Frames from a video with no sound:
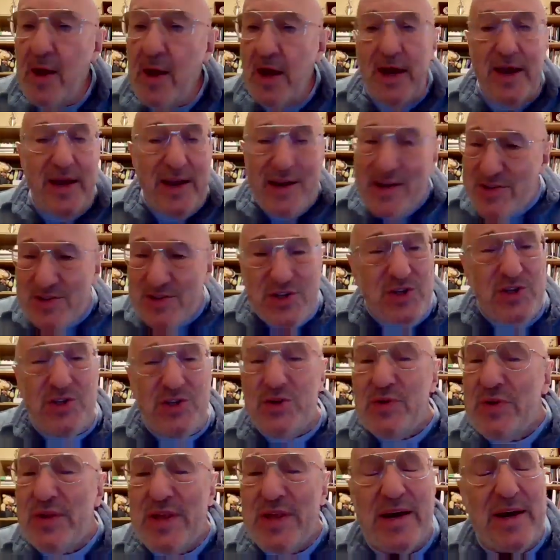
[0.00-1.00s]
He doesn't
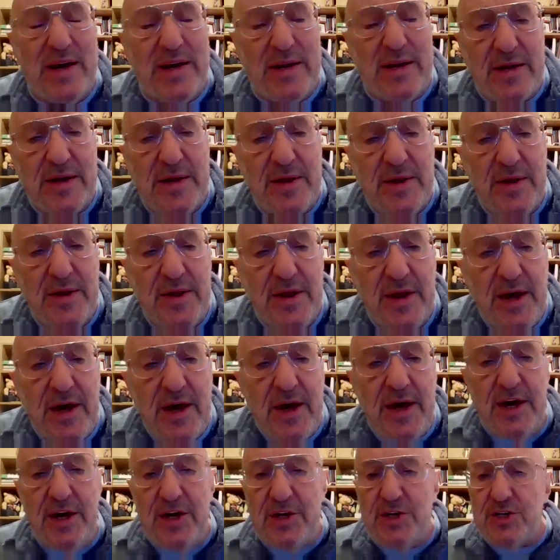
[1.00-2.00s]
do that.
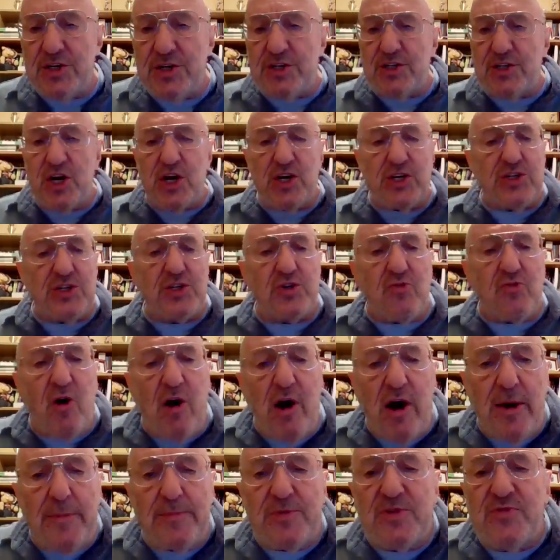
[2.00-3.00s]
He just
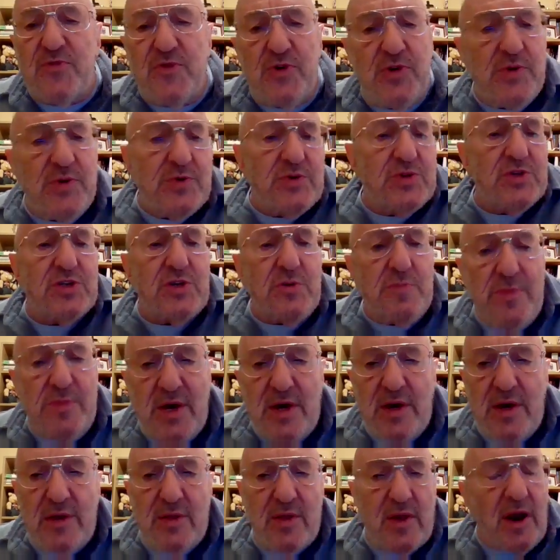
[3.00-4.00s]
ascribes views to
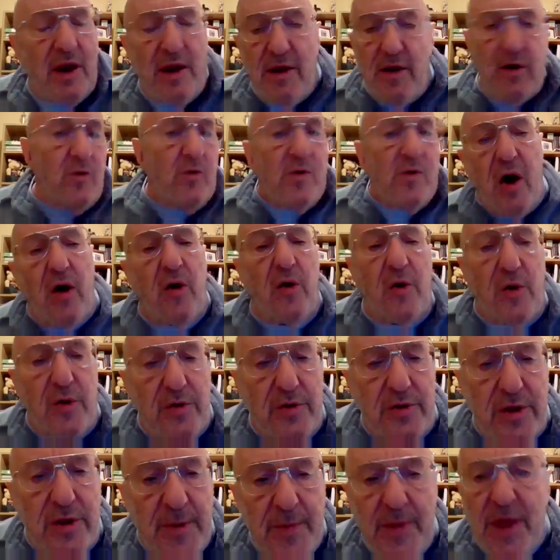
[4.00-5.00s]
me that I don't
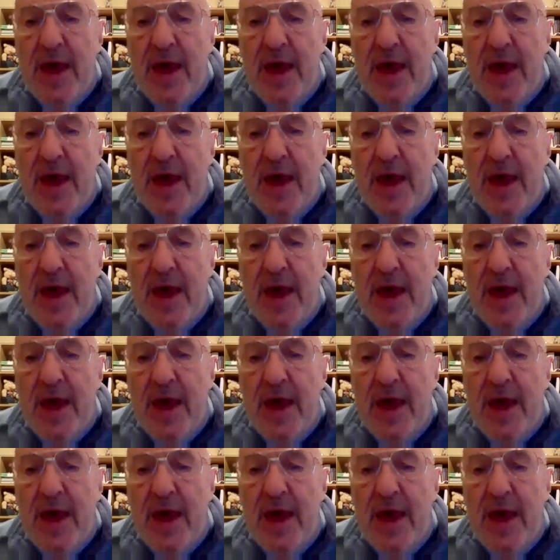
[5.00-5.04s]
hold,